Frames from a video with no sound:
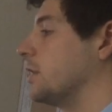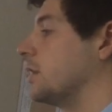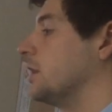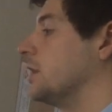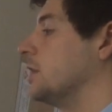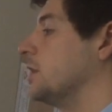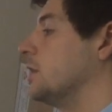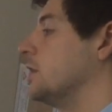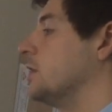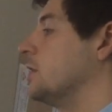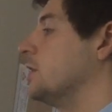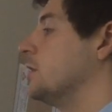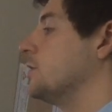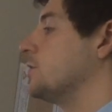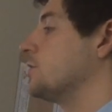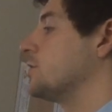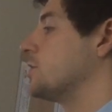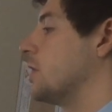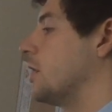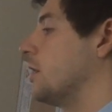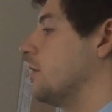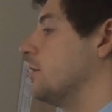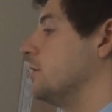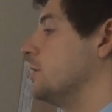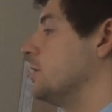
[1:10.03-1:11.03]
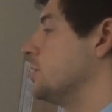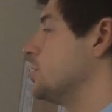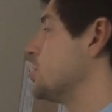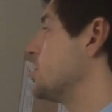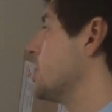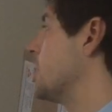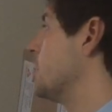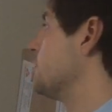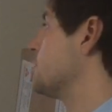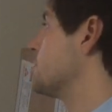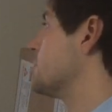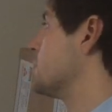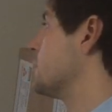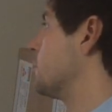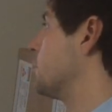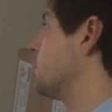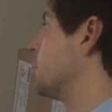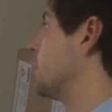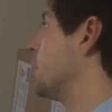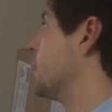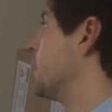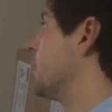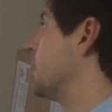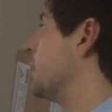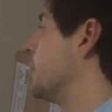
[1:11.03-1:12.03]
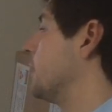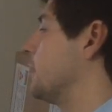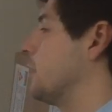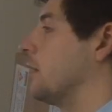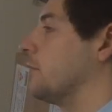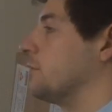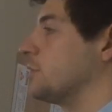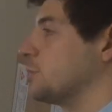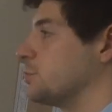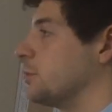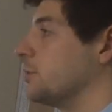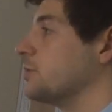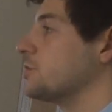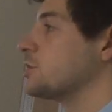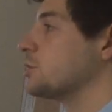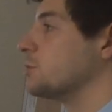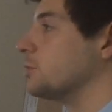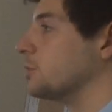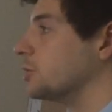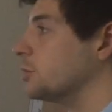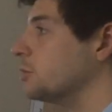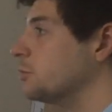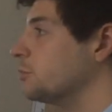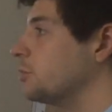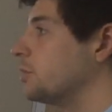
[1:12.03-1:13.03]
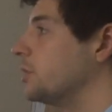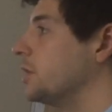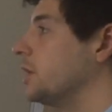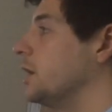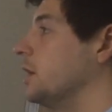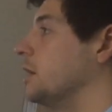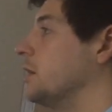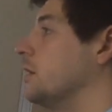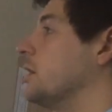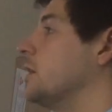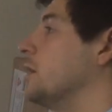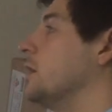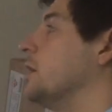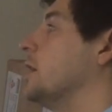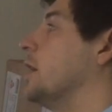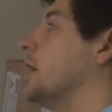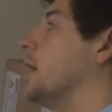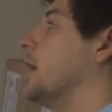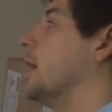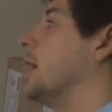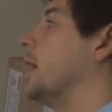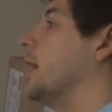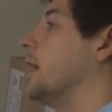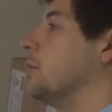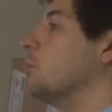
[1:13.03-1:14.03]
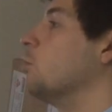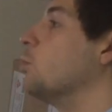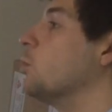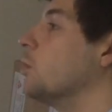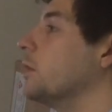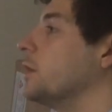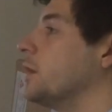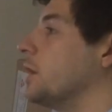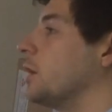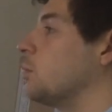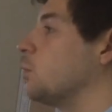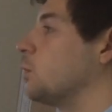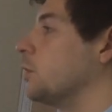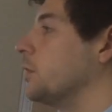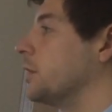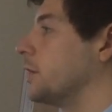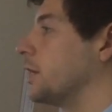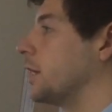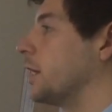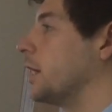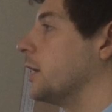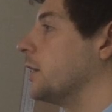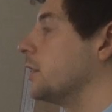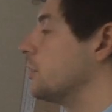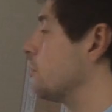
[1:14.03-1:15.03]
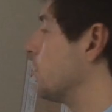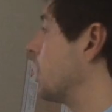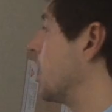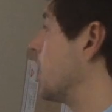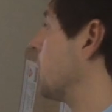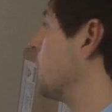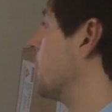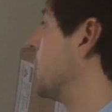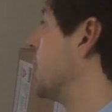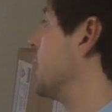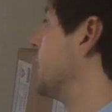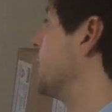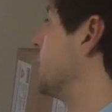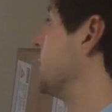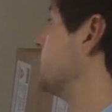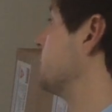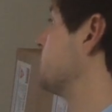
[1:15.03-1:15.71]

Yeah. So this shows that we're a responsible company, and working in the right way.